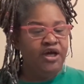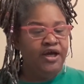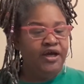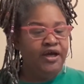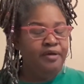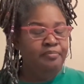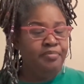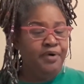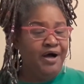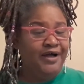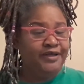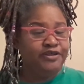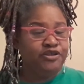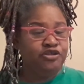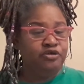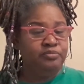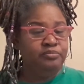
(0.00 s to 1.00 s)
and
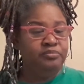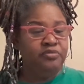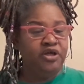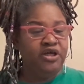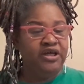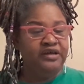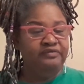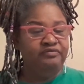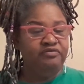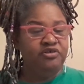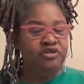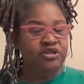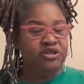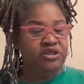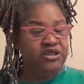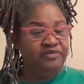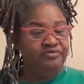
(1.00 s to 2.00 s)
possum in
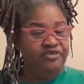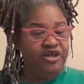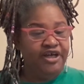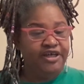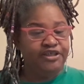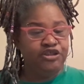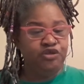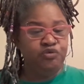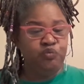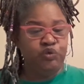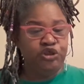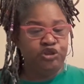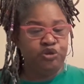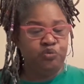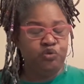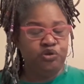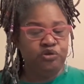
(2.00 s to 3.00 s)
divination
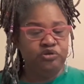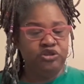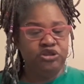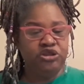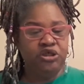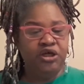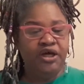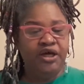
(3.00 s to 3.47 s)
rituals.